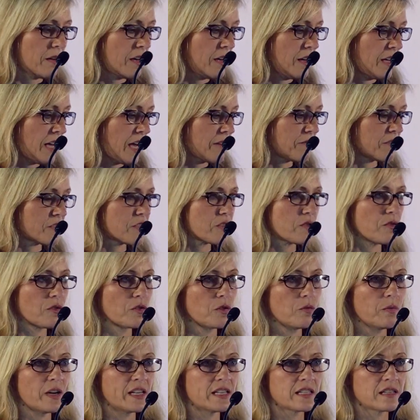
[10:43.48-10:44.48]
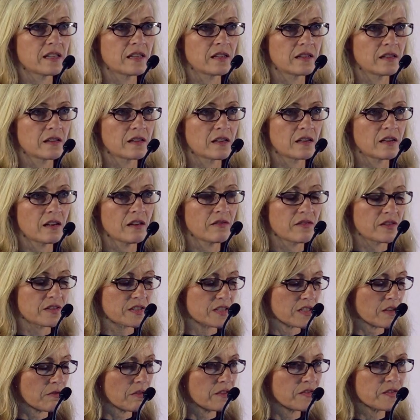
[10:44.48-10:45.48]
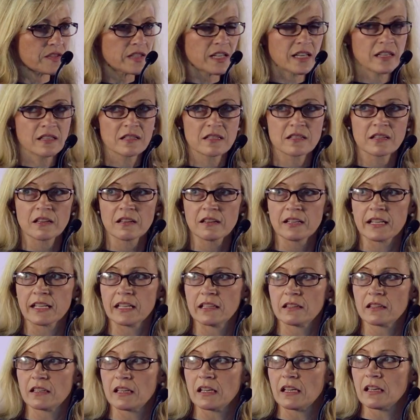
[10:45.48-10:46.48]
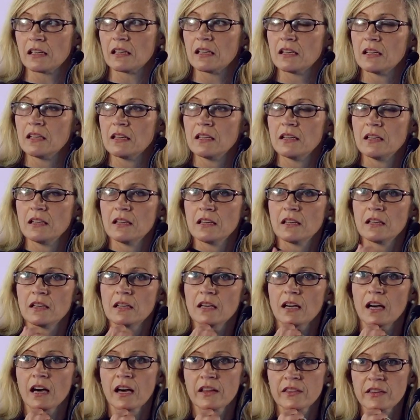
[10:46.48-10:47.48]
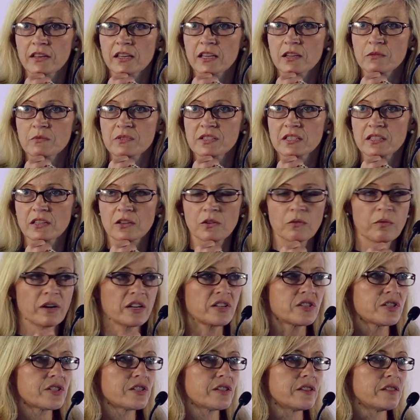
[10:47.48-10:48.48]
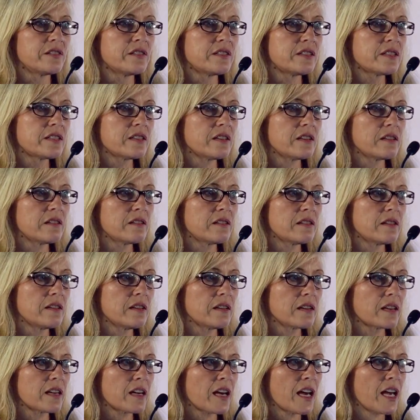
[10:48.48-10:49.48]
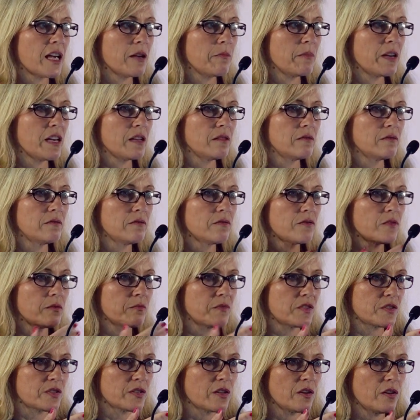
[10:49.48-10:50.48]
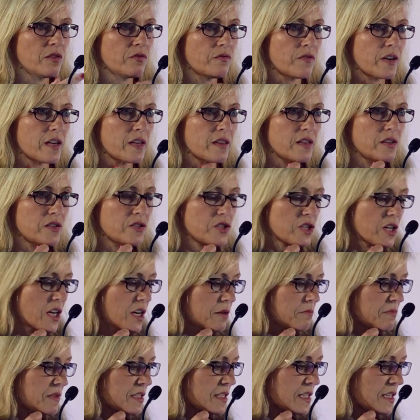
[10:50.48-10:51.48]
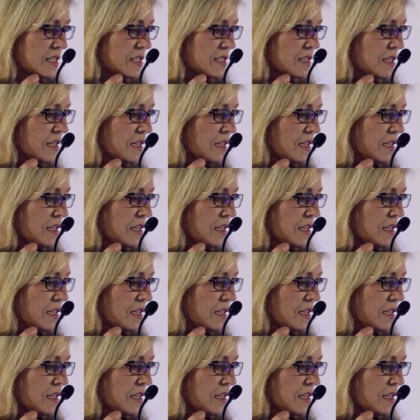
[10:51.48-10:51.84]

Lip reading: have a stronger weighting than others. So I've seen certainly in I think it was the questions that came in from the survey that James did,